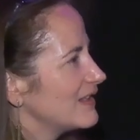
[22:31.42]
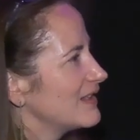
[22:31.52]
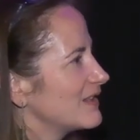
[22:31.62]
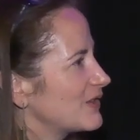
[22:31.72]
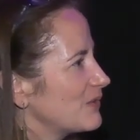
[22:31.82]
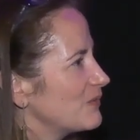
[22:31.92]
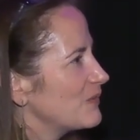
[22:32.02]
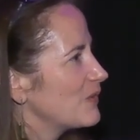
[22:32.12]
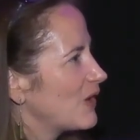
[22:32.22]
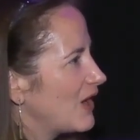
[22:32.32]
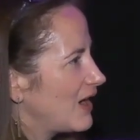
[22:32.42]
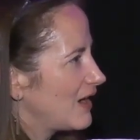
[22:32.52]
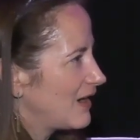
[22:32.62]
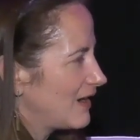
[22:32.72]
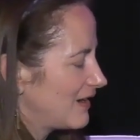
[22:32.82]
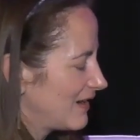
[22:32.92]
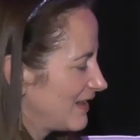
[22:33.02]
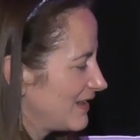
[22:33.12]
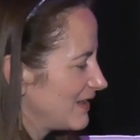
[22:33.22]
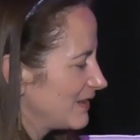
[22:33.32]
So
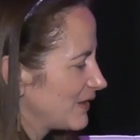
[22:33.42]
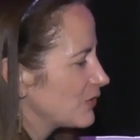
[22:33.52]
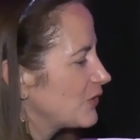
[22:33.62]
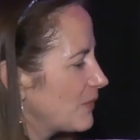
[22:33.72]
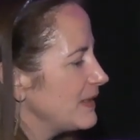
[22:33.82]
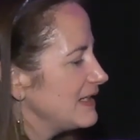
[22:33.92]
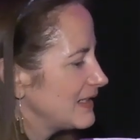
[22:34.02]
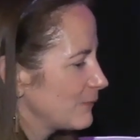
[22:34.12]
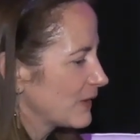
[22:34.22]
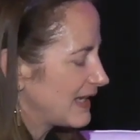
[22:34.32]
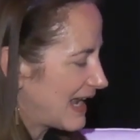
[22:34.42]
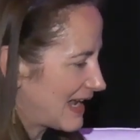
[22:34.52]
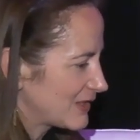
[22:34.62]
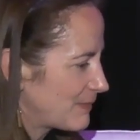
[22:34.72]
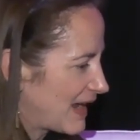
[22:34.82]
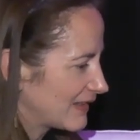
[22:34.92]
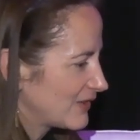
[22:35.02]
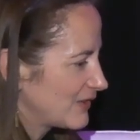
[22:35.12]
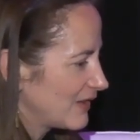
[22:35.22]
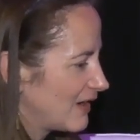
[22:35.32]
there's so many different
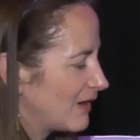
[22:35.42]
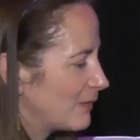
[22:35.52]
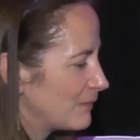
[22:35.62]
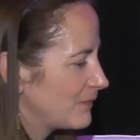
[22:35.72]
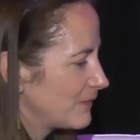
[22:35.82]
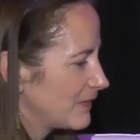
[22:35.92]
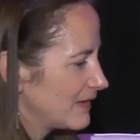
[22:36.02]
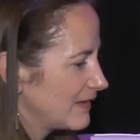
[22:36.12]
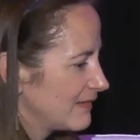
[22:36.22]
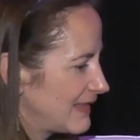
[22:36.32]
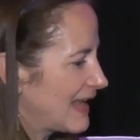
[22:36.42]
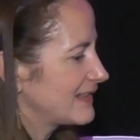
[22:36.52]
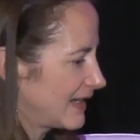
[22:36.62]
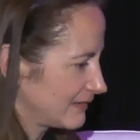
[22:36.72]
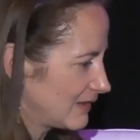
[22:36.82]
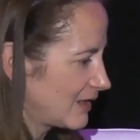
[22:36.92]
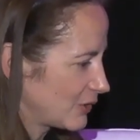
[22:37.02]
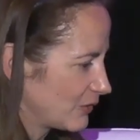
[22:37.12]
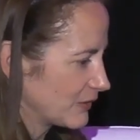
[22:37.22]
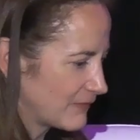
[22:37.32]
aspects of that
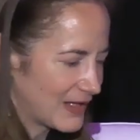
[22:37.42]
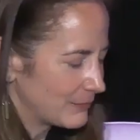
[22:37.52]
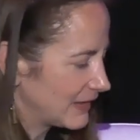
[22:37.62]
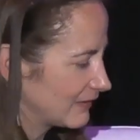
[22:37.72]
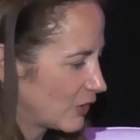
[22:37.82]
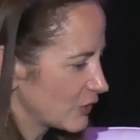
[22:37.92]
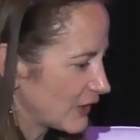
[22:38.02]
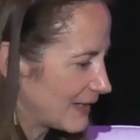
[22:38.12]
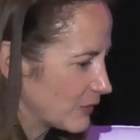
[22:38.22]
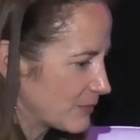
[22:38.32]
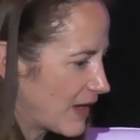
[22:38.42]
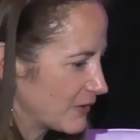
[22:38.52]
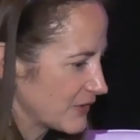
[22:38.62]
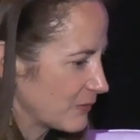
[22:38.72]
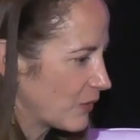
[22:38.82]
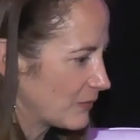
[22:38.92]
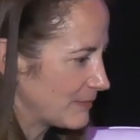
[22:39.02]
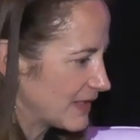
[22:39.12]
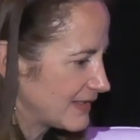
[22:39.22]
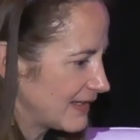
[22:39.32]
technological development and large language models and what we've
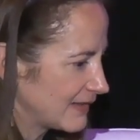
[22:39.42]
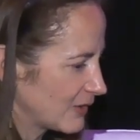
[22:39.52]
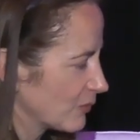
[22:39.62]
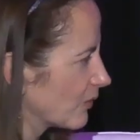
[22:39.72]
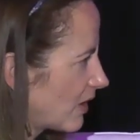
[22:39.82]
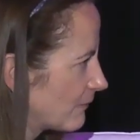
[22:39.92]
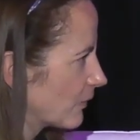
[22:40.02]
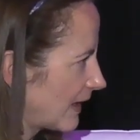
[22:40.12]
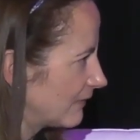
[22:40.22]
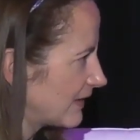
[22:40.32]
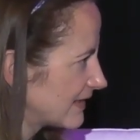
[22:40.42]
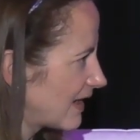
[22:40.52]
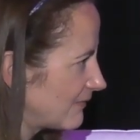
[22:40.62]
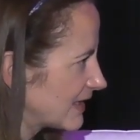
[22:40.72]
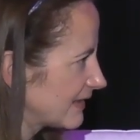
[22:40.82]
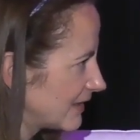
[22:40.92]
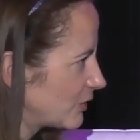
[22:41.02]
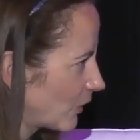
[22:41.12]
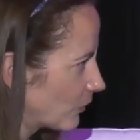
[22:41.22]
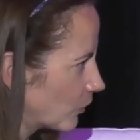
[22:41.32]
been seeing that are of relevance, obviously, to
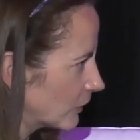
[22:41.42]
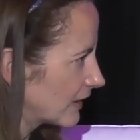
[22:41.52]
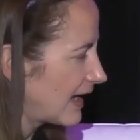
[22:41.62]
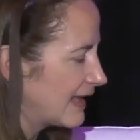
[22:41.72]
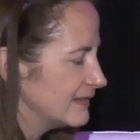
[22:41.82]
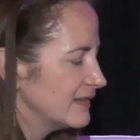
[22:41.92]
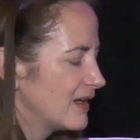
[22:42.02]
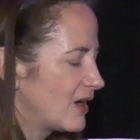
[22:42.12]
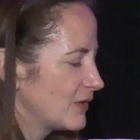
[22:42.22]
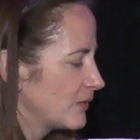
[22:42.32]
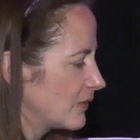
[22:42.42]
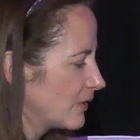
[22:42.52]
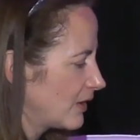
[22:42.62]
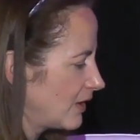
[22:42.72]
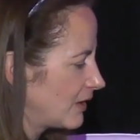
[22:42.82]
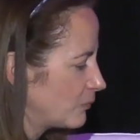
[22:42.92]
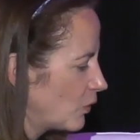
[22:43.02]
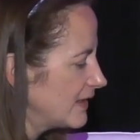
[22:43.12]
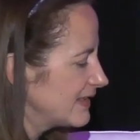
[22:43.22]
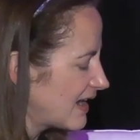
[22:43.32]
our work. And on
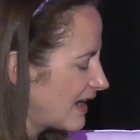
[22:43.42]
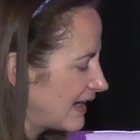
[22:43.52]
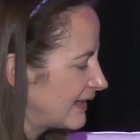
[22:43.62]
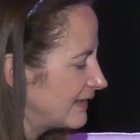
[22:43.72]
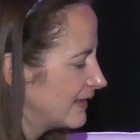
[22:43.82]
one side,